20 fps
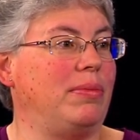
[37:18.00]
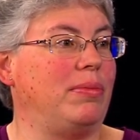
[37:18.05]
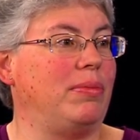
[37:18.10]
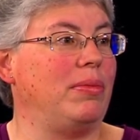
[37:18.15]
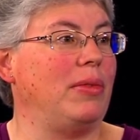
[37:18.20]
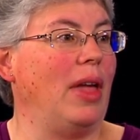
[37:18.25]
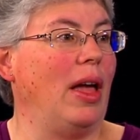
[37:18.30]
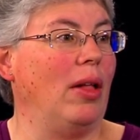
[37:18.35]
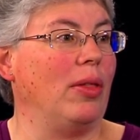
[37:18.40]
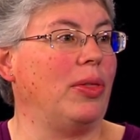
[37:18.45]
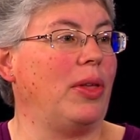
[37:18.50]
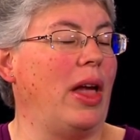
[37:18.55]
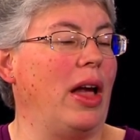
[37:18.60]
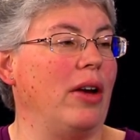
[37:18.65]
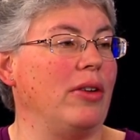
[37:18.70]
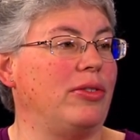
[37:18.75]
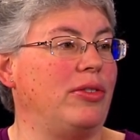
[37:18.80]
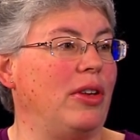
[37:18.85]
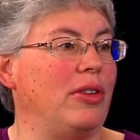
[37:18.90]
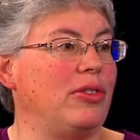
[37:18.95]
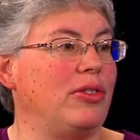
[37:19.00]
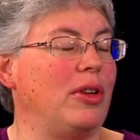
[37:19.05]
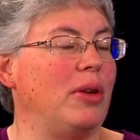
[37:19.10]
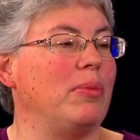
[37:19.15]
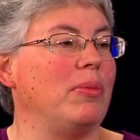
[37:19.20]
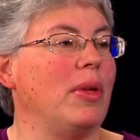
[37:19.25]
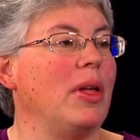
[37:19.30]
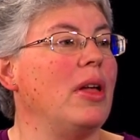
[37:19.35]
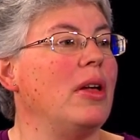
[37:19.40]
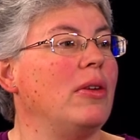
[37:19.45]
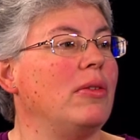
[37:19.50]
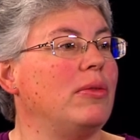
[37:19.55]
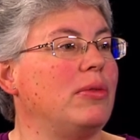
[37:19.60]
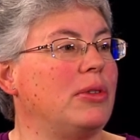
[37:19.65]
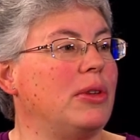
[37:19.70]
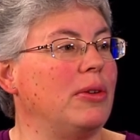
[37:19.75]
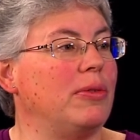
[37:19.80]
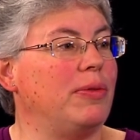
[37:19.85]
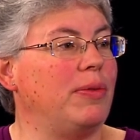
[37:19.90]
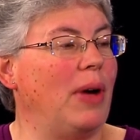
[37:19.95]
healthcare system,
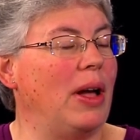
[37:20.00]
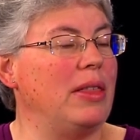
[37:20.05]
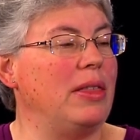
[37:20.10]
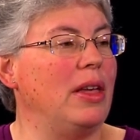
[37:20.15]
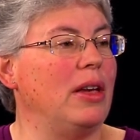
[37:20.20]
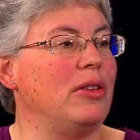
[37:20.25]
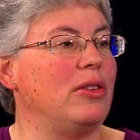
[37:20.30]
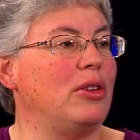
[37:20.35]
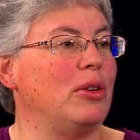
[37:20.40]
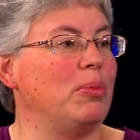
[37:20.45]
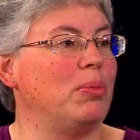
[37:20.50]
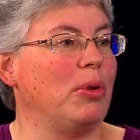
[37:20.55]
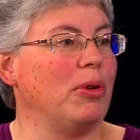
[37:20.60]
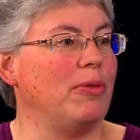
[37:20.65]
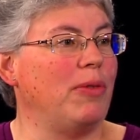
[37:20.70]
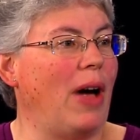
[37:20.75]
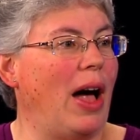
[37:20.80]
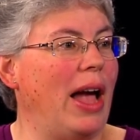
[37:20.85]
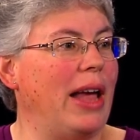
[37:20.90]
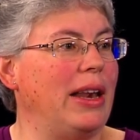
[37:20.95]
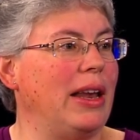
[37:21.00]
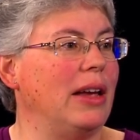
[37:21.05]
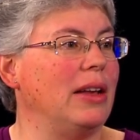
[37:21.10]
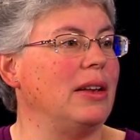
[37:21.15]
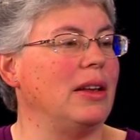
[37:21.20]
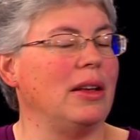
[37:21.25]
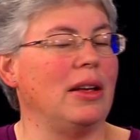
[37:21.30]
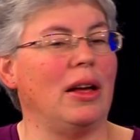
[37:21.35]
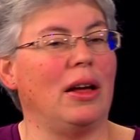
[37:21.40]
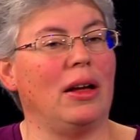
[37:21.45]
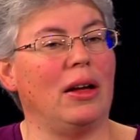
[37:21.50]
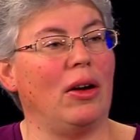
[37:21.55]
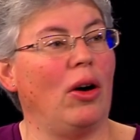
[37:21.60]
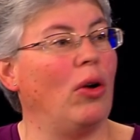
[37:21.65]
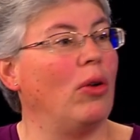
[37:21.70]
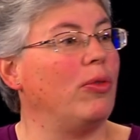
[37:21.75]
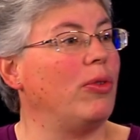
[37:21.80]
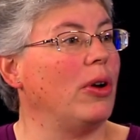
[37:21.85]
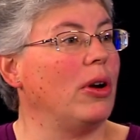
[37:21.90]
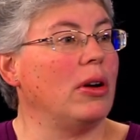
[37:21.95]
to fund it, to provide it
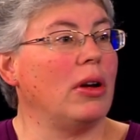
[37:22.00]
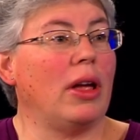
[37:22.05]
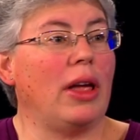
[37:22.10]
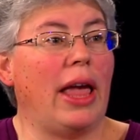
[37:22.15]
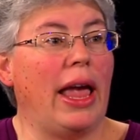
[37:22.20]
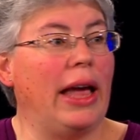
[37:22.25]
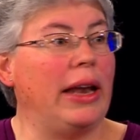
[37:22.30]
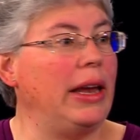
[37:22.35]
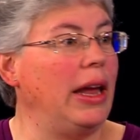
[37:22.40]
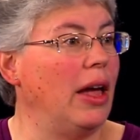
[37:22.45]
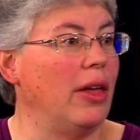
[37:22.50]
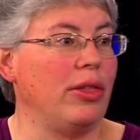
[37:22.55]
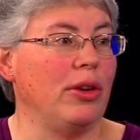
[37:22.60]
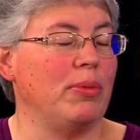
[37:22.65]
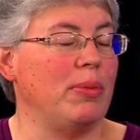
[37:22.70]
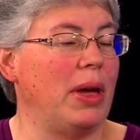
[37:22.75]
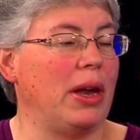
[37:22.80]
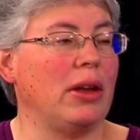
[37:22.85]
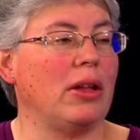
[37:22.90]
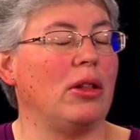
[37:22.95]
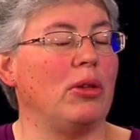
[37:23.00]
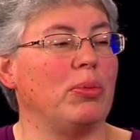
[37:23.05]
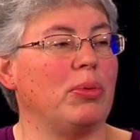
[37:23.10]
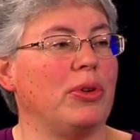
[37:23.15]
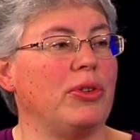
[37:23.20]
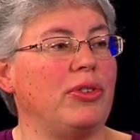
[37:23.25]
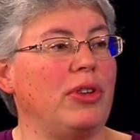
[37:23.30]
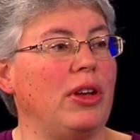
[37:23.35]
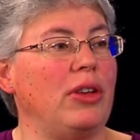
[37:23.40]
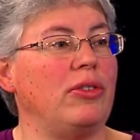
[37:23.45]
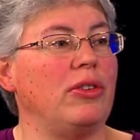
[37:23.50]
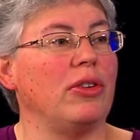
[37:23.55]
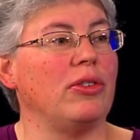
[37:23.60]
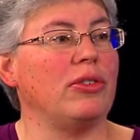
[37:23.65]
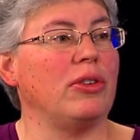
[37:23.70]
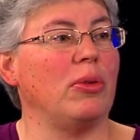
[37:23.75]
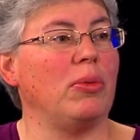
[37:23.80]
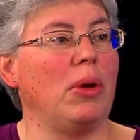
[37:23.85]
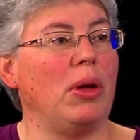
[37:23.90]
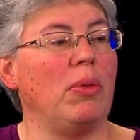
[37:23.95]
over any other medical procedure.
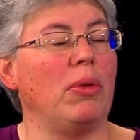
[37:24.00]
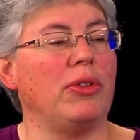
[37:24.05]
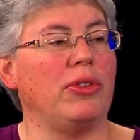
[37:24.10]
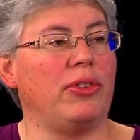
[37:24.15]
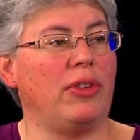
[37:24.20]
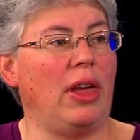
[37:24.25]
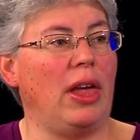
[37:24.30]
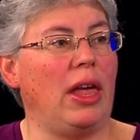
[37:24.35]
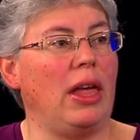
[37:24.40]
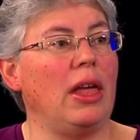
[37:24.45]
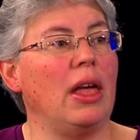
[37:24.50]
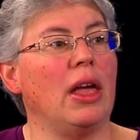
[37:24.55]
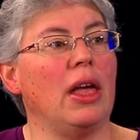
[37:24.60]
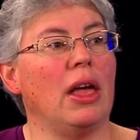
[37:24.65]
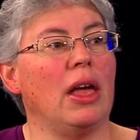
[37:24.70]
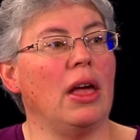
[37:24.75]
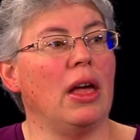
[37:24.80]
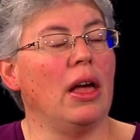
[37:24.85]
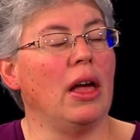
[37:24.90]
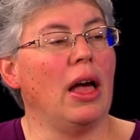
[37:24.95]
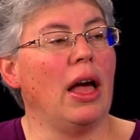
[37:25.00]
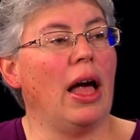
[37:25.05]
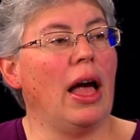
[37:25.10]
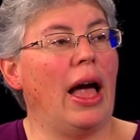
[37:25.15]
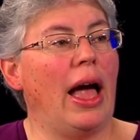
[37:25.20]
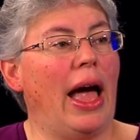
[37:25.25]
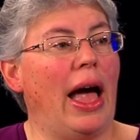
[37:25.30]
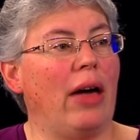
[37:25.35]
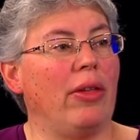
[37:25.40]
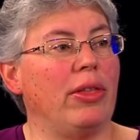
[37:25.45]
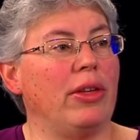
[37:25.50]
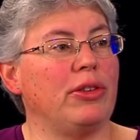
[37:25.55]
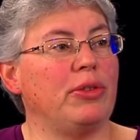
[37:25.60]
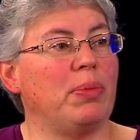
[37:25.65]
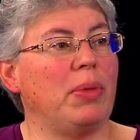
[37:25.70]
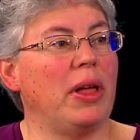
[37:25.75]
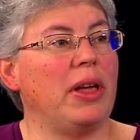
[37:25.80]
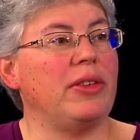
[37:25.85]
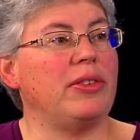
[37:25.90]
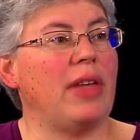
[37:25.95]
So we will see how this
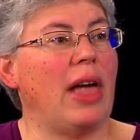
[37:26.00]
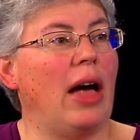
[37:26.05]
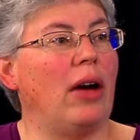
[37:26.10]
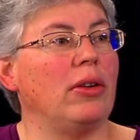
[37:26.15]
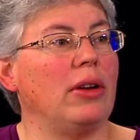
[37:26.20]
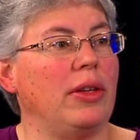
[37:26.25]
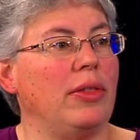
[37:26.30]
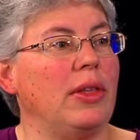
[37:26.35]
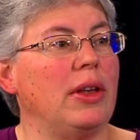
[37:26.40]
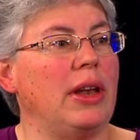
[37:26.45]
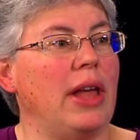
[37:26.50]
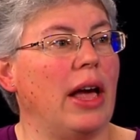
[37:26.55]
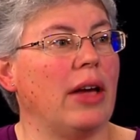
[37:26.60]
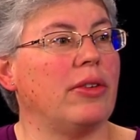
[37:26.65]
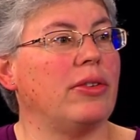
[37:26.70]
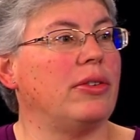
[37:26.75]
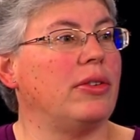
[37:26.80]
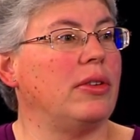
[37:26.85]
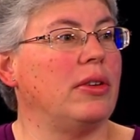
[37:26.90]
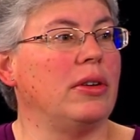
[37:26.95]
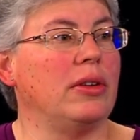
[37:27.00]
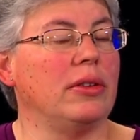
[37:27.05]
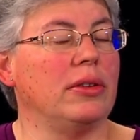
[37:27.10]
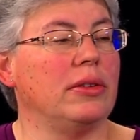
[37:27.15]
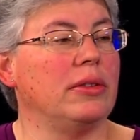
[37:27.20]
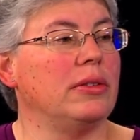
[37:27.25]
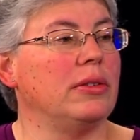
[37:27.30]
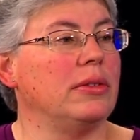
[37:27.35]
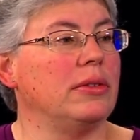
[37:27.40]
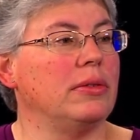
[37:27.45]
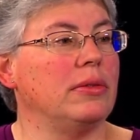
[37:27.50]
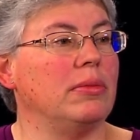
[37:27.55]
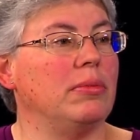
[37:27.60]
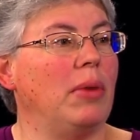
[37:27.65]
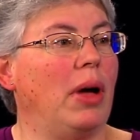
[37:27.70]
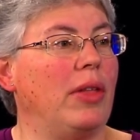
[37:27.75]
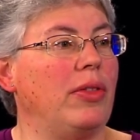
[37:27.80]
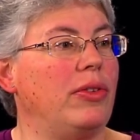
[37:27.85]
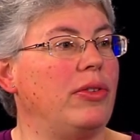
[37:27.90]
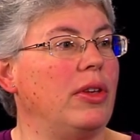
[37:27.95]
plays out in the next
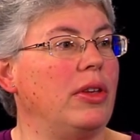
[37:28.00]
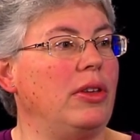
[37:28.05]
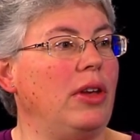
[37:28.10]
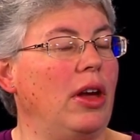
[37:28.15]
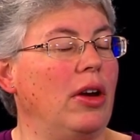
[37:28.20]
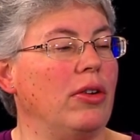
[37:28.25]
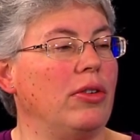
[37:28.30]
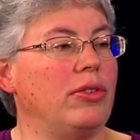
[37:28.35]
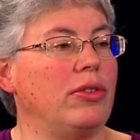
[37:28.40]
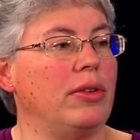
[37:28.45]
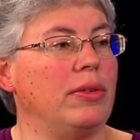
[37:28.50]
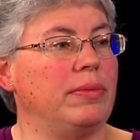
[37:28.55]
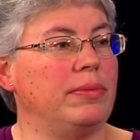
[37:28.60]
months and years.